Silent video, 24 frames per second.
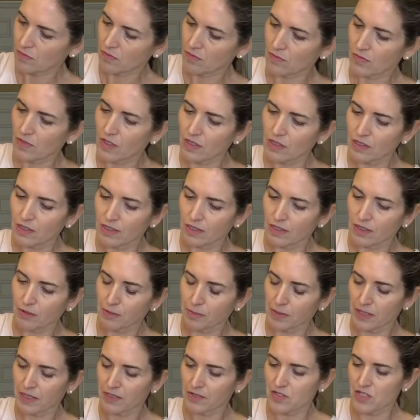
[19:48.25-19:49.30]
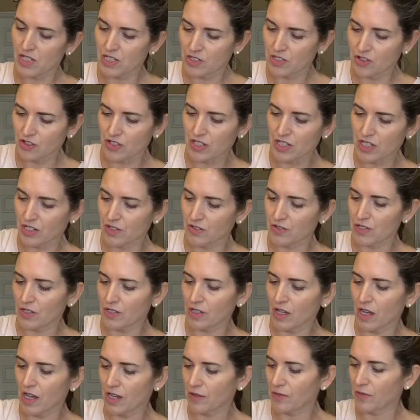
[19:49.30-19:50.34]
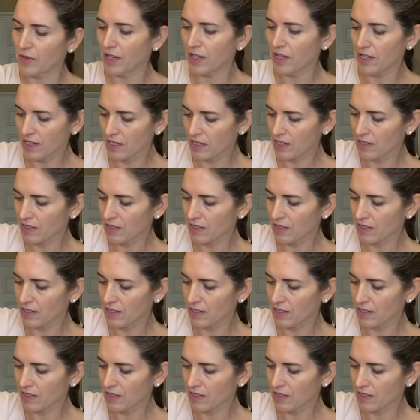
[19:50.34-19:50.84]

A little bit of citrus goes a long way.